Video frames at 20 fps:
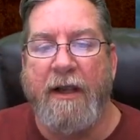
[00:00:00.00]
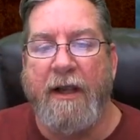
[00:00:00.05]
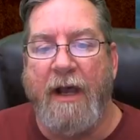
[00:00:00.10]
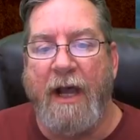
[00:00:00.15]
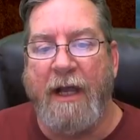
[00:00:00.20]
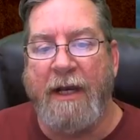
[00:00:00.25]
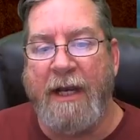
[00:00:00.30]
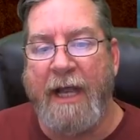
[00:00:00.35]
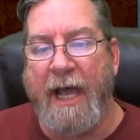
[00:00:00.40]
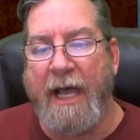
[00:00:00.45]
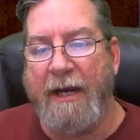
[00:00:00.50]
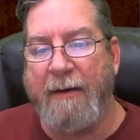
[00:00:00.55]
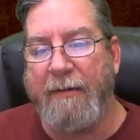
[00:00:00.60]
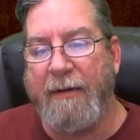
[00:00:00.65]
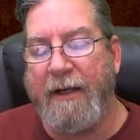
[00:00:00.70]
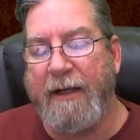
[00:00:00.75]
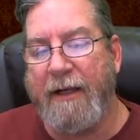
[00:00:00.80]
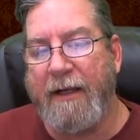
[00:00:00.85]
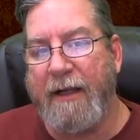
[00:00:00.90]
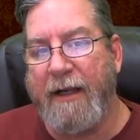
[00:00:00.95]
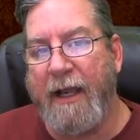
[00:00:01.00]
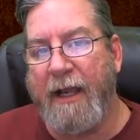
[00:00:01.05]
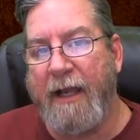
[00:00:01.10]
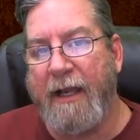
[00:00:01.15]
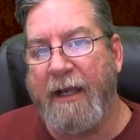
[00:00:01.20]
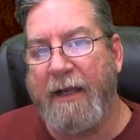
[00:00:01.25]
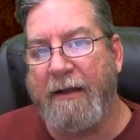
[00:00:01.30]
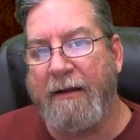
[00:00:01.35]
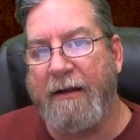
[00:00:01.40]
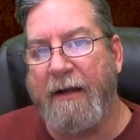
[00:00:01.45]
anatomy,
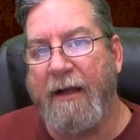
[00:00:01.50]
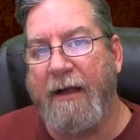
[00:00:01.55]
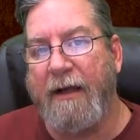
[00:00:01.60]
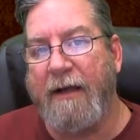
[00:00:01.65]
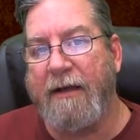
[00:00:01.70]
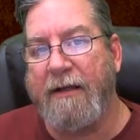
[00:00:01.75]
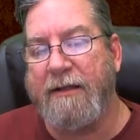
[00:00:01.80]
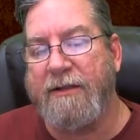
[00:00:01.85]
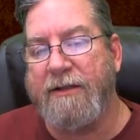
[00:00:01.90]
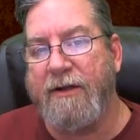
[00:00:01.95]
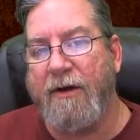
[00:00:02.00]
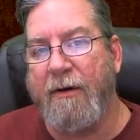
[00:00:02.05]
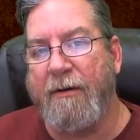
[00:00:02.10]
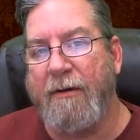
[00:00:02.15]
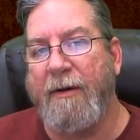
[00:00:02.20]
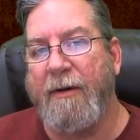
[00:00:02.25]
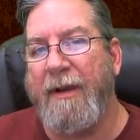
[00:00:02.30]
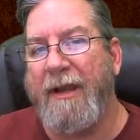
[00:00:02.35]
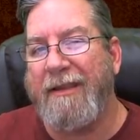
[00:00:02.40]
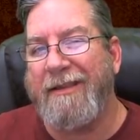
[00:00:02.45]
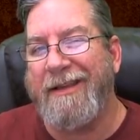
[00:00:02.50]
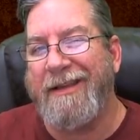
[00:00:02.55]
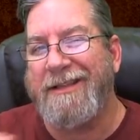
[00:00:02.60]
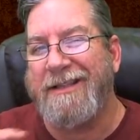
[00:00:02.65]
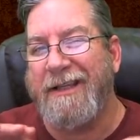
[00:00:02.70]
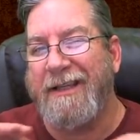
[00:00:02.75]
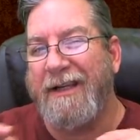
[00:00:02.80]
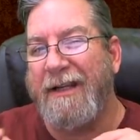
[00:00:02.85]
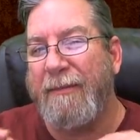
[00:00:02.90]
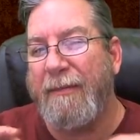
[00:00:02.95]
and so I'm going to make things
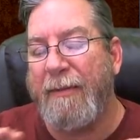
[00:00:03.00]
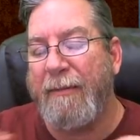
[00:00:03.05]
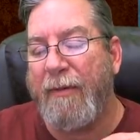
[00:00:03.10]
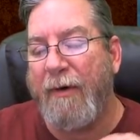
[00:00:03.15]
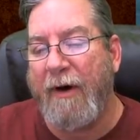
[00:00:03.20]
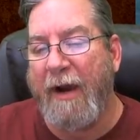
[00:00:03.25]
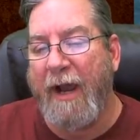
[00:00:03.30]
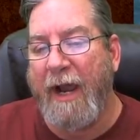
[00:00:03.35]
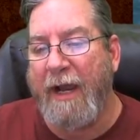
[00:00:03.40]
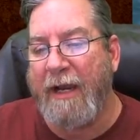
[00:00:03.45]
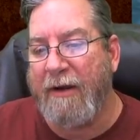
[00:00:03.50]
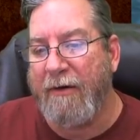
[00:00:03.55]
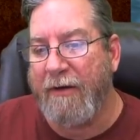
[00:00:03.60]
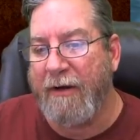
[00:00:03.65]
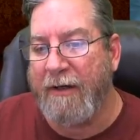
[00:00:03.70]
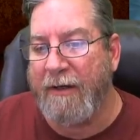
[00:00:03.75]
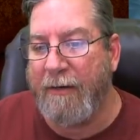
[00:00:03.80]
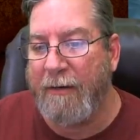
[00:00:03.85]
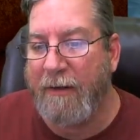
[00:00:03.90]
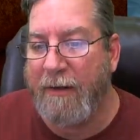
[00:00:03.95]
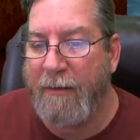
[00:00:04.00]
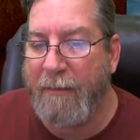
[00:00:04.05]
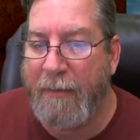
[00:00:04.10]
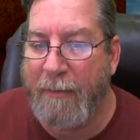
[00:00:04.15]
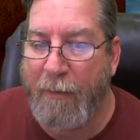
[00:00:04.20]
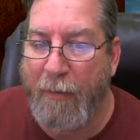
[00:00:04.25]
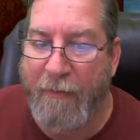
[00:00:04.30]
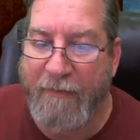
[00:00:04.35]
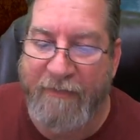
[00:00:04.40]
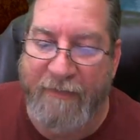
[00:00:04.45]
a little bit more accurate and a little bit
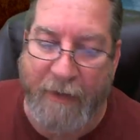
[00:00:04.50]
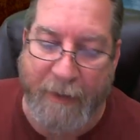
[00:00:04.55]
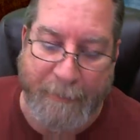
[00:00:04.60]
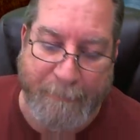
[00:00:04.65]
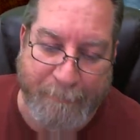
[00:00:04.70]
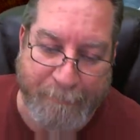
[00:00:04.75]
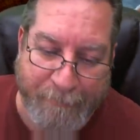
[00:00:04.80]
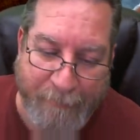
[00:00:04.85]
more fun.